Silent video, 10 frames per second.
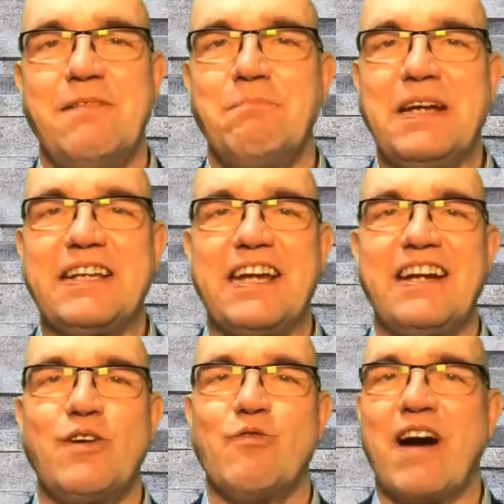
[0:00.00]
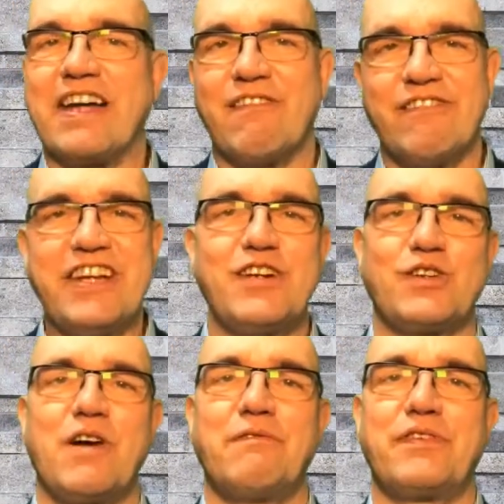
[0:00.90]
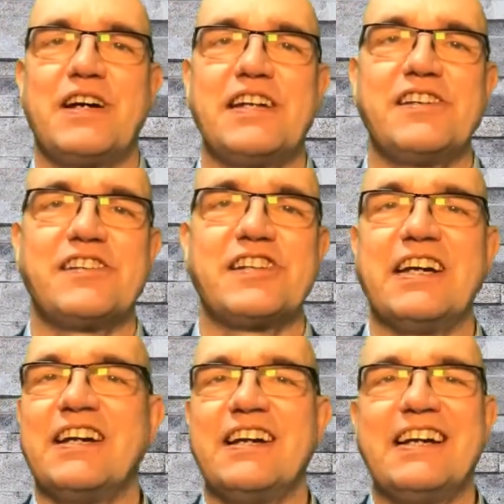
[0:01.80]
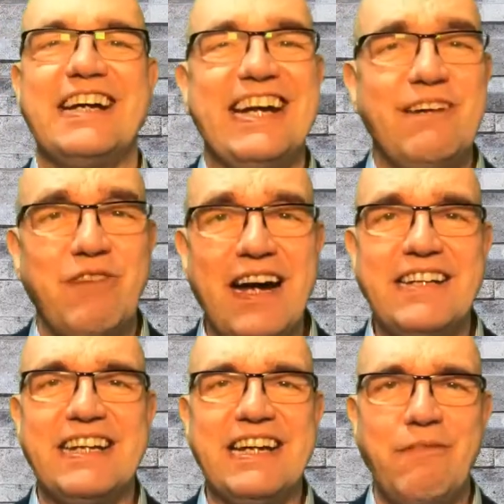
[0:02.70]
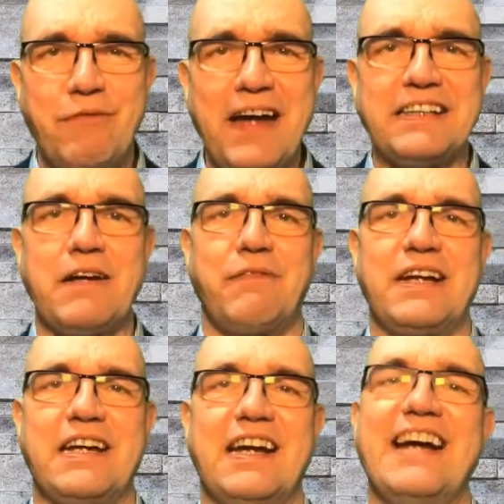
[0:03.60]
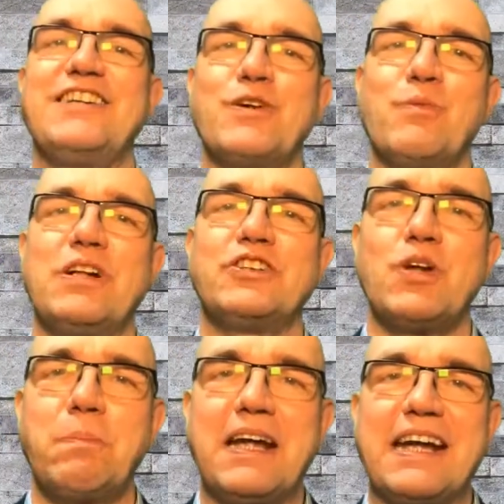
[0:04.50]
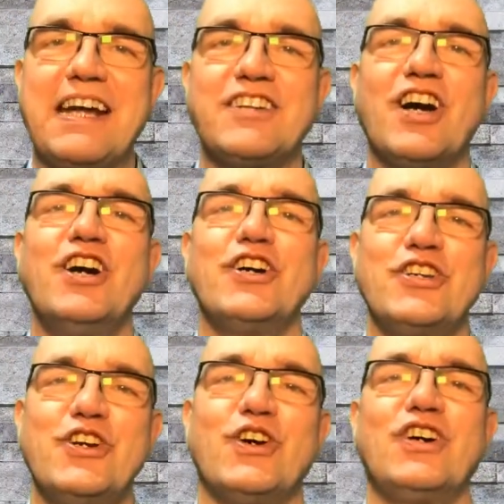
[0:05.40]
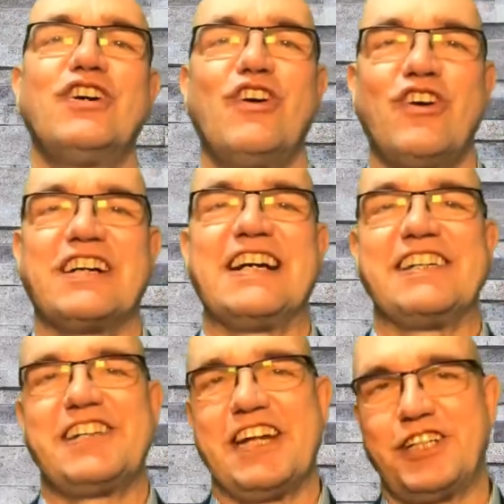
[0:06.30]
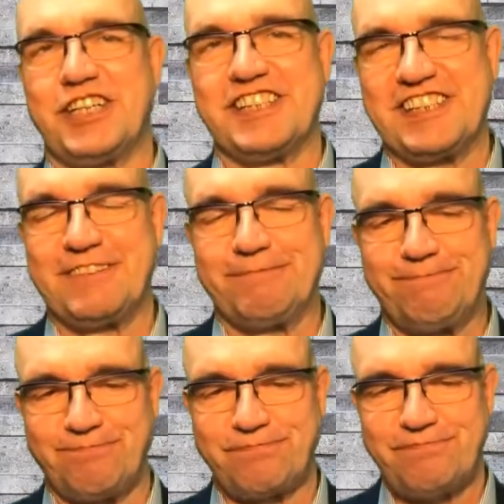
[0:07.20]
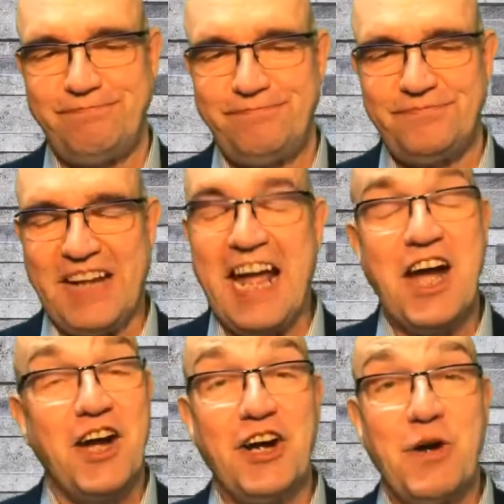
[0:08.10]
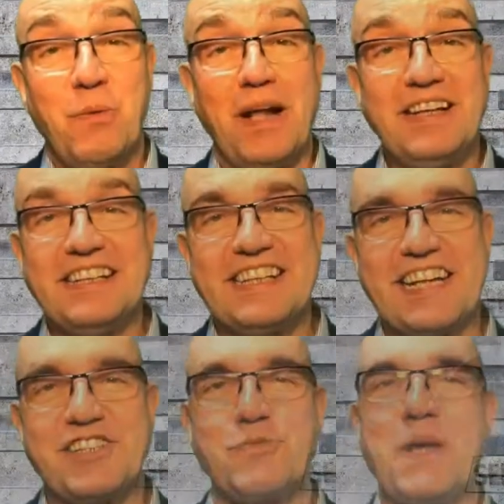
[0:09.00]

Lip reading: meeting via video conference. Invite effectively and you will duplicate your organizations. Well, next